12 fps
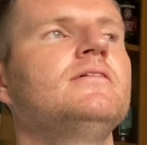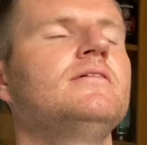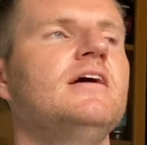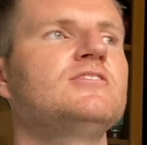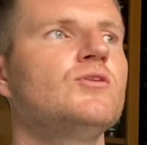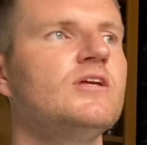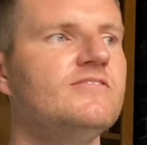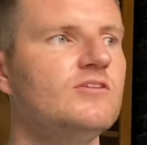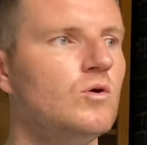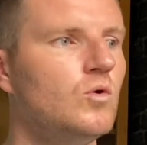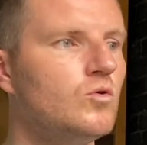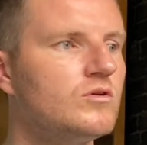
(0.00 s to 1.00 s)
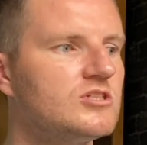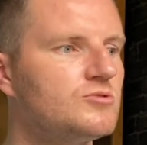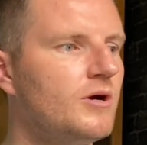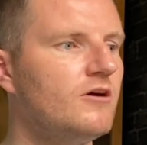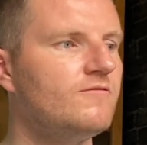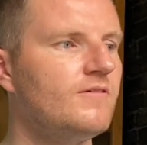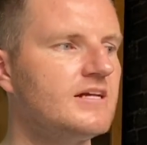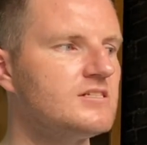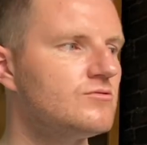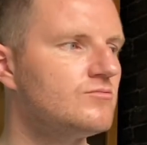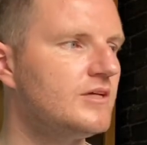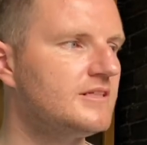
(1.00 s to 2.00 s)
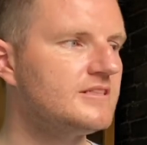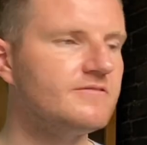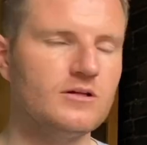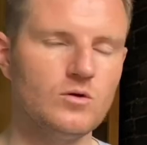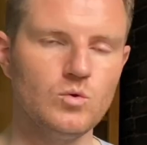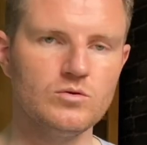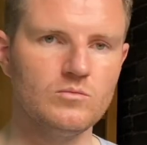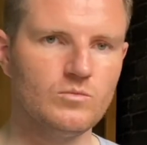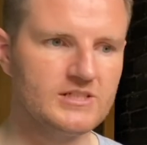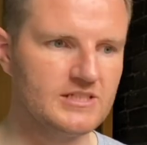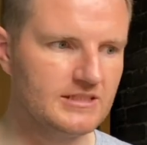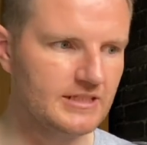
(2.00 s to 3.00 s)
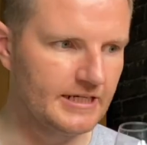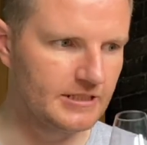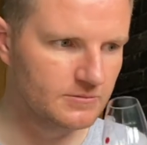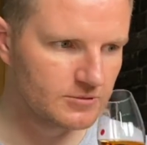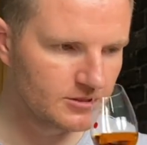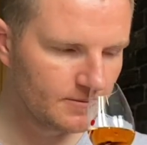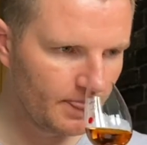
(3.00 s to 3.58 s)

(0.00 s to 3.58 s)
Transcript: it's not even old, because 12 isn't relatively old in whiskey terms,